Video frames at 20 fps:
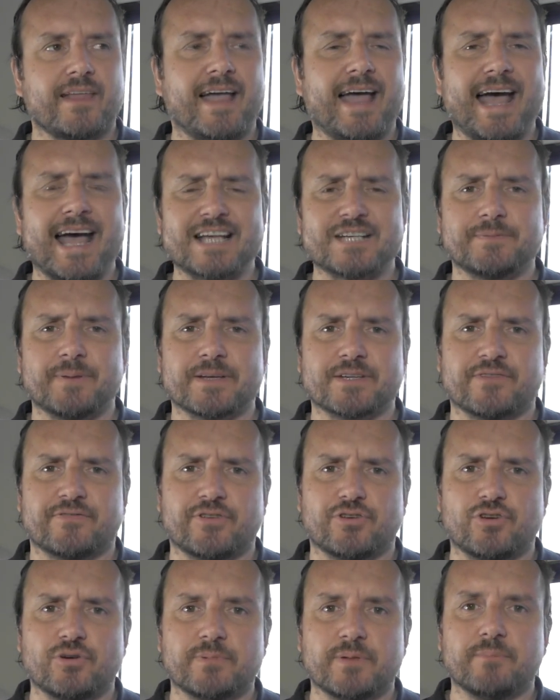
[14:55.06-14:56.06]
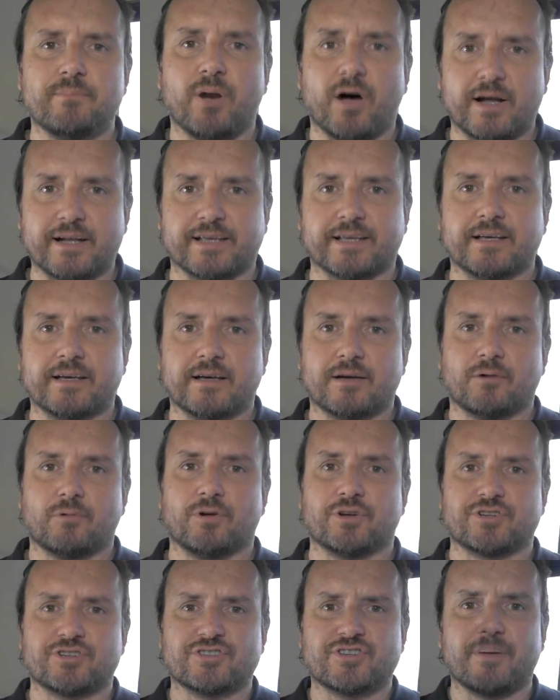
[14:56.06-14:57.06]
aspects of the human body,
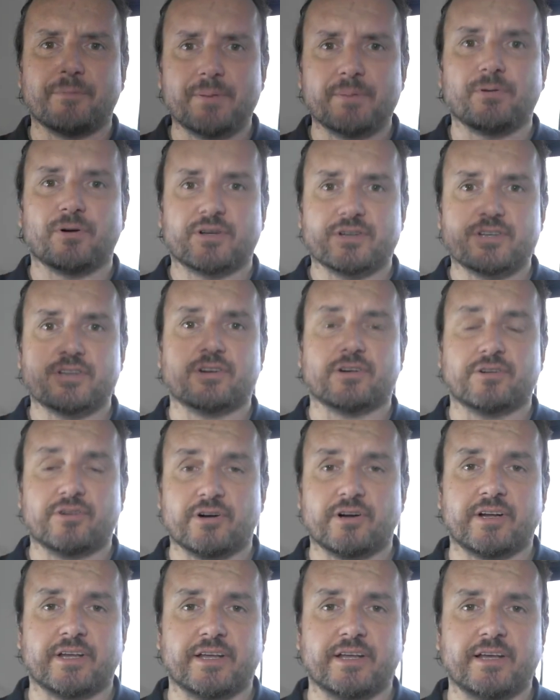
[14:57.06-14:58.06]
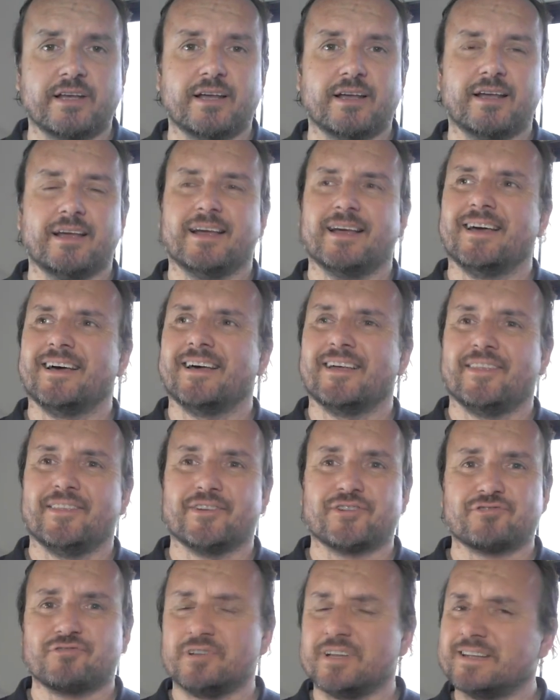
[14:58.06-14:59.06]
which some people consider dirty,
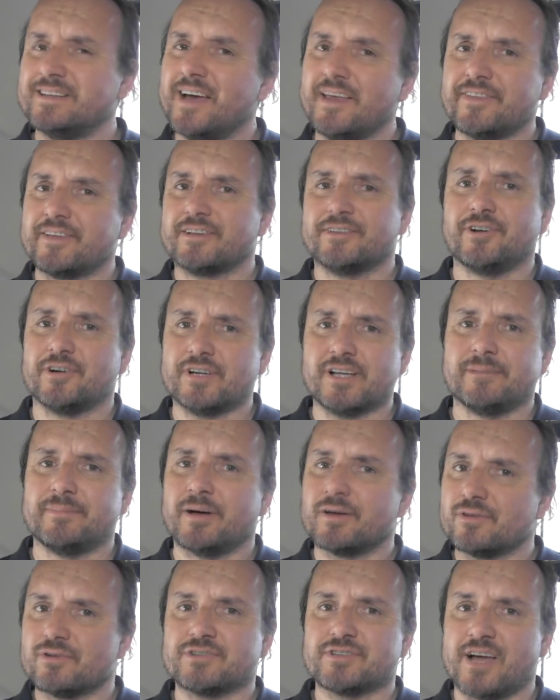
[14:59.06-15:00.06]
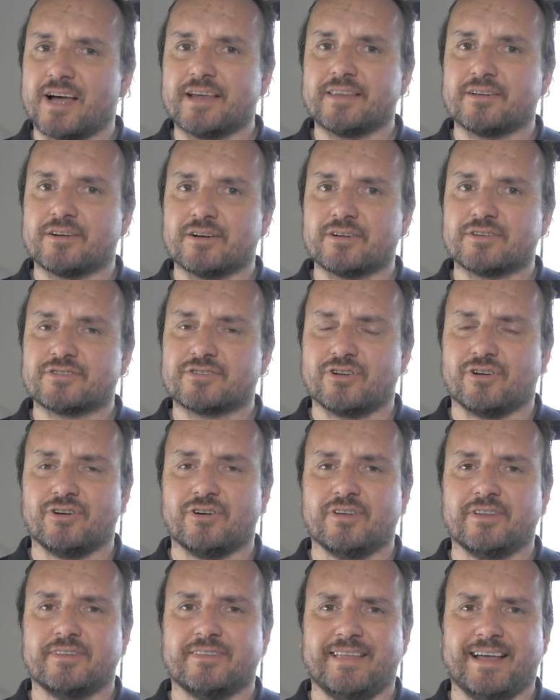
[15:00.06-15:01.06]
there's really nothing dirty about those either.
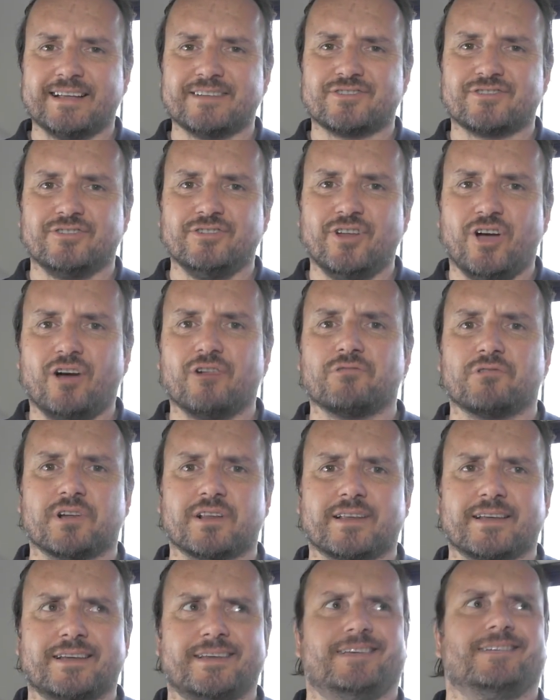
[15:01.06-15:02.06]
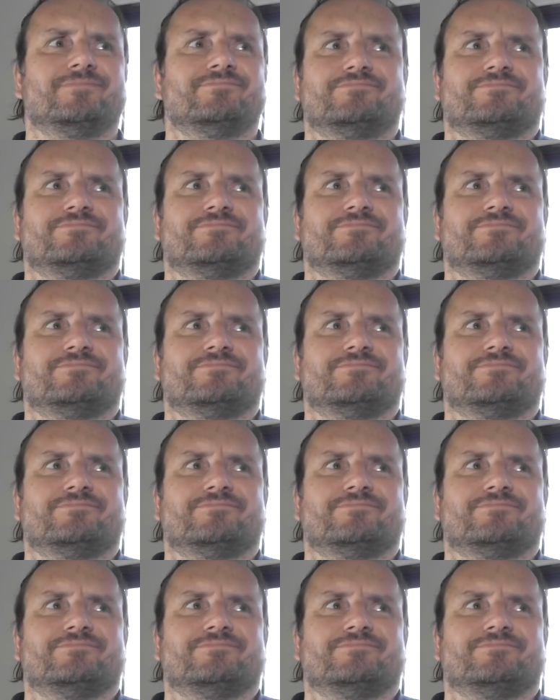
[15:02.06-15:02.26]
So that's not really,